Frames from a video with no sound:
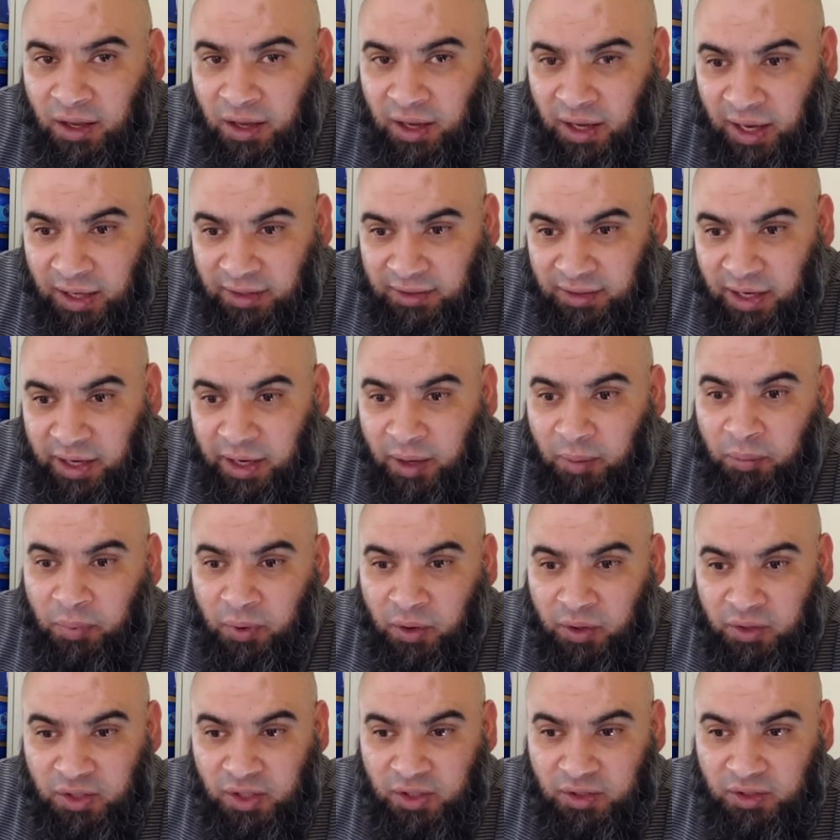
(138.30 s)
as I am
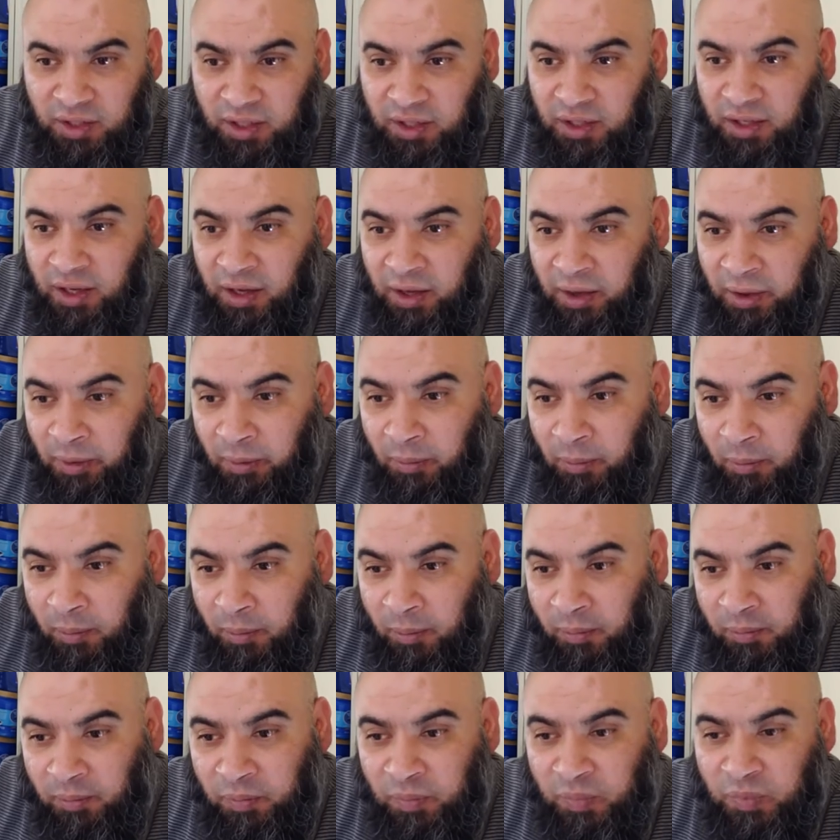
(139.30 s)
purchasing
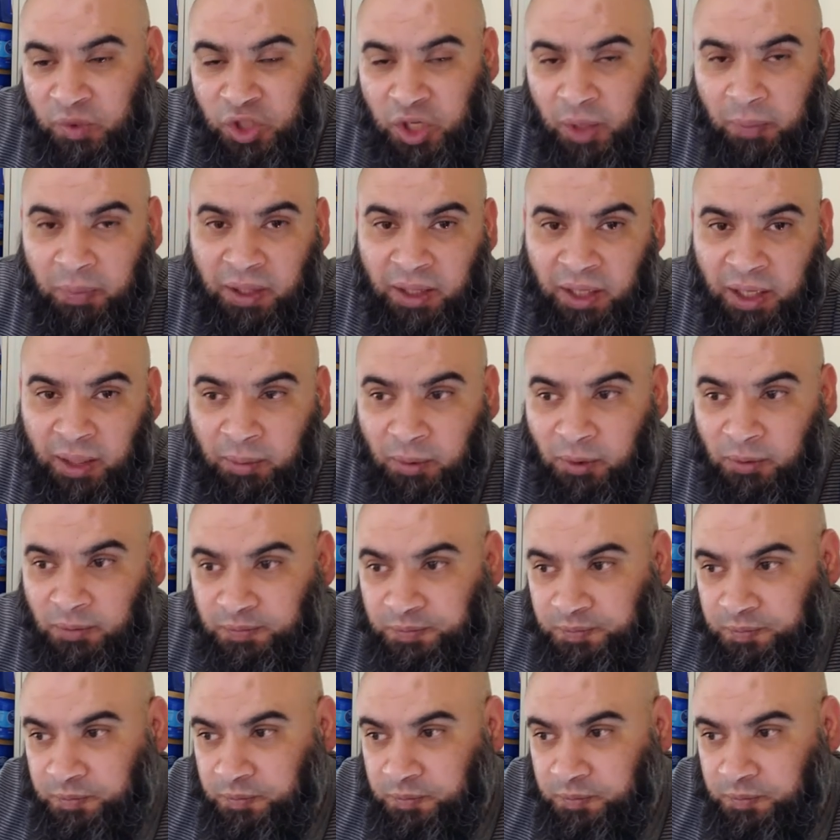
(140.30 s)
shipping label.